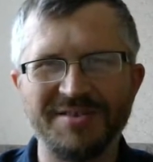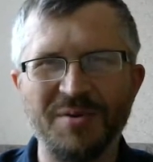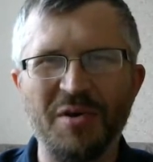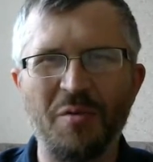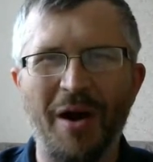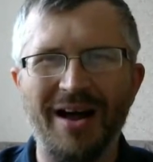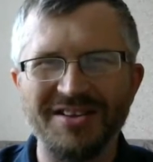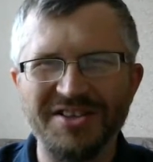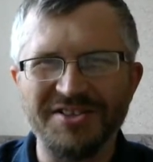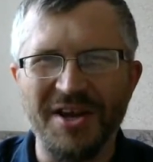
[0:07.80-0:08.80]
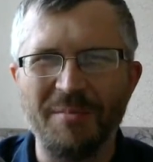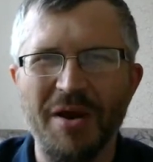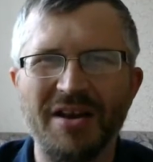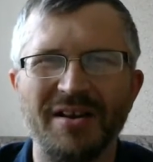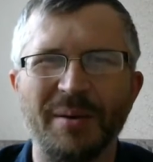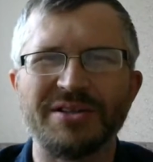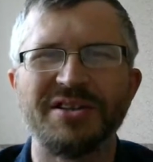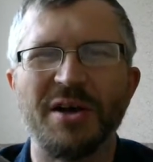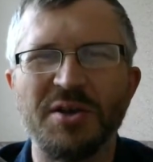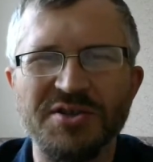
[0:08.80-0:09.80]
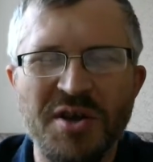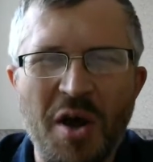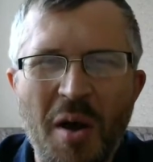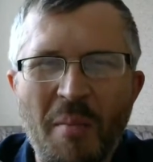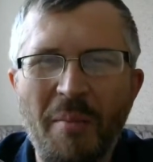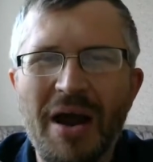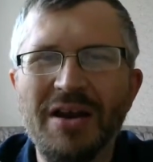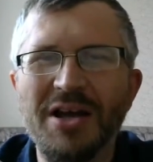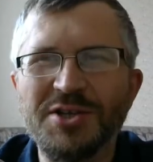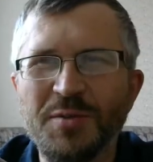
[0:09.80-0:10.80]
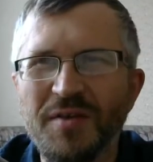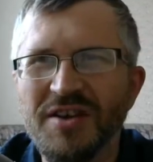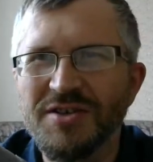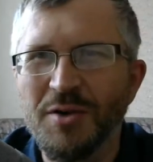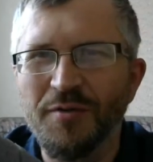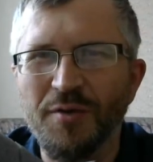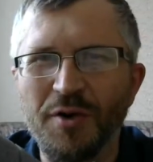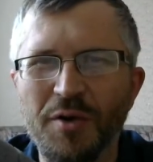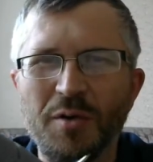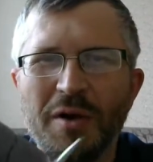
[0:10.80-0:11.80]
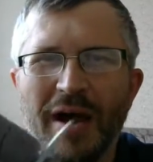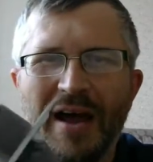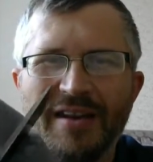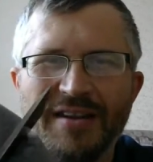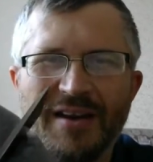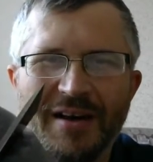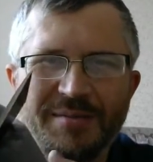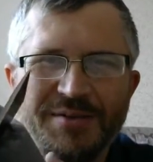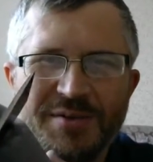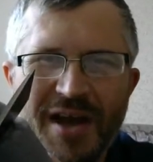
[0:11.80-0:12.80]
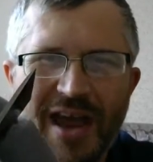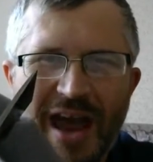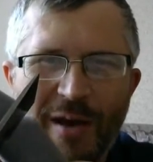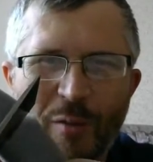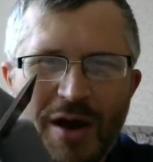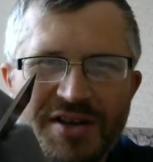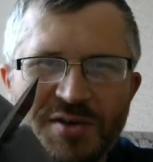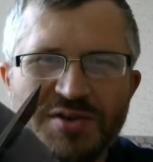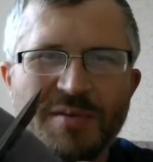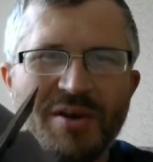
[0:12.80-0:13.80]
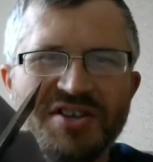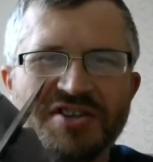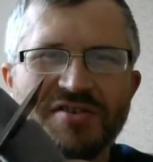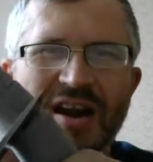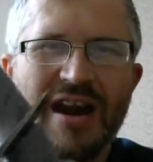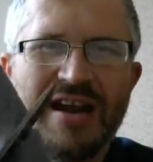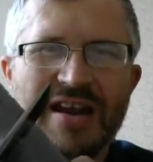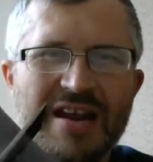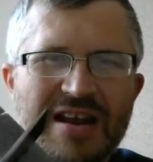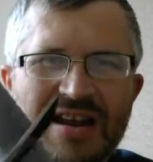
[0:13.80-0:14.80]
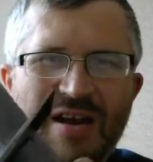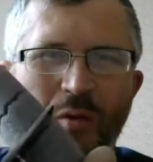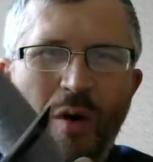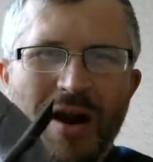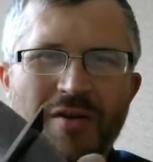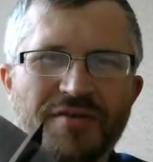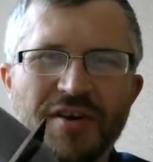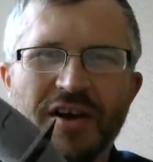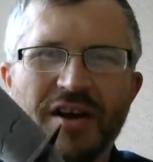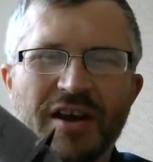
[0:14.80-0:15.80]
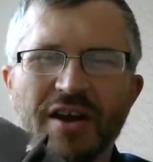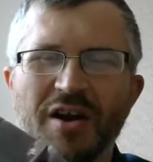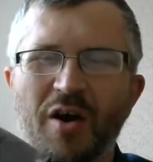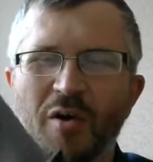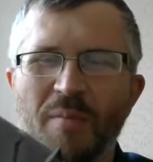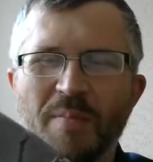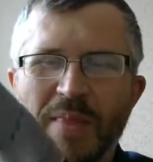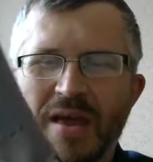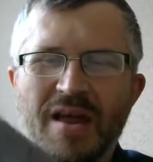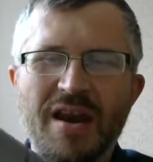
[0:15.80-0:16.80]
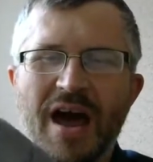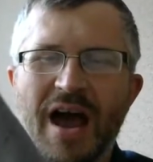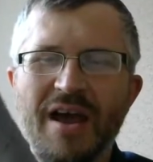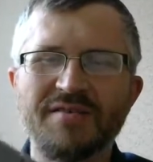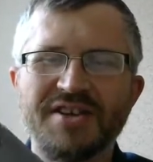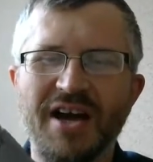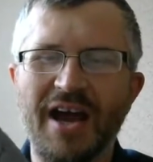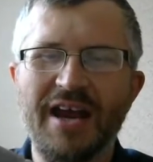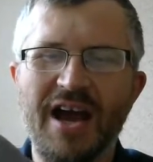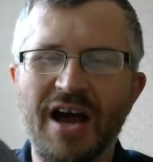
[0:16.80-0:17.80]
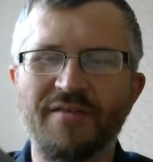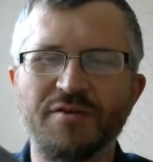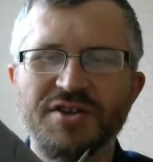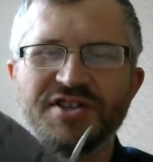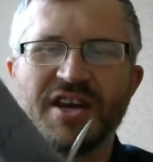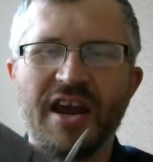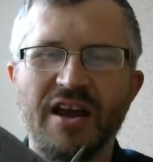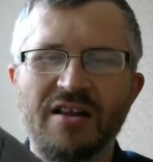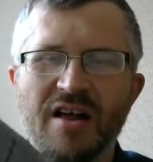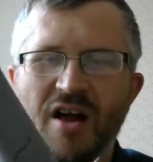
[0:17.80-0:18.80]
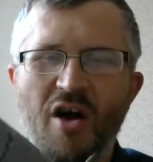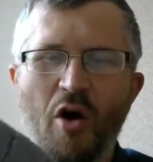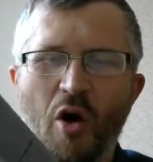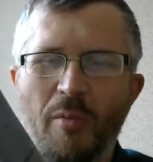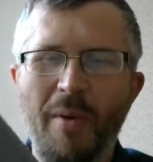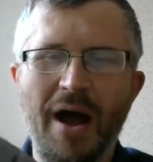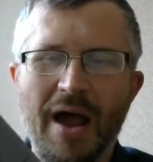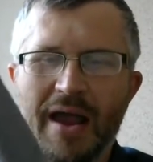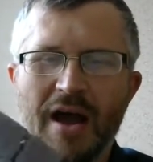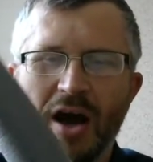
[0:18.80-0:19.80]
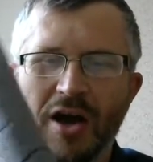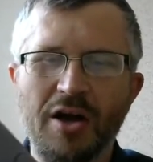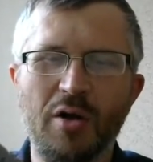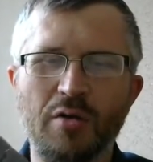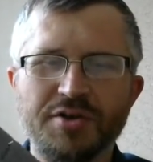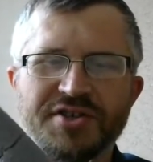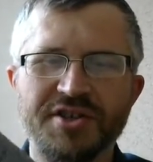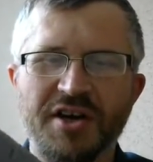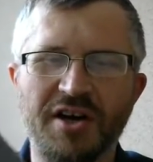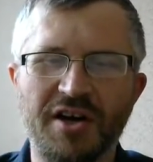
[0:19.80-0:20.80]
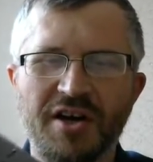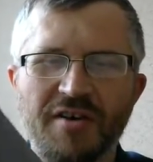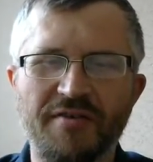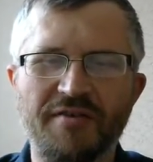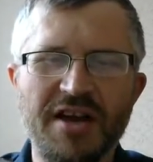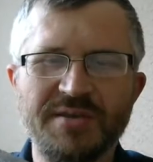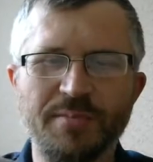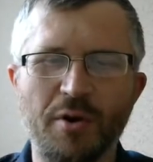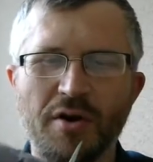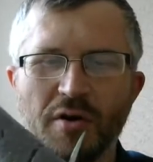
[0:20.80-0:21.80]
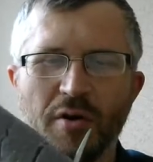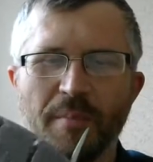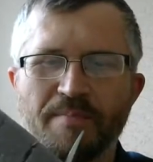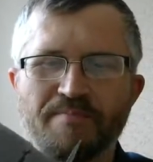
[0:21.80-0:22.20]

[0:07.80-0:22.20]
it's been a while since I made last, last, my last video for you, and uh, today I want to demonstrate one of the, you know, knives I got for sale on my uh, closed uh, Facebook group.